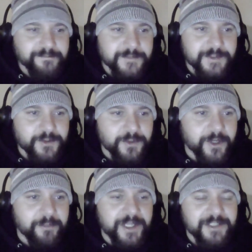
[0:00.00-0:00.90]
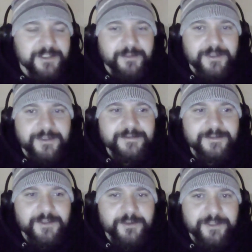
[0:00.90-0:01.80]
schoolyard basketball.
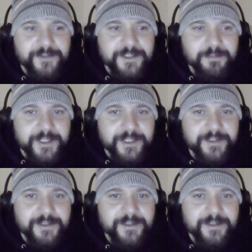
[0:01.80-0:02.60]
No defense played,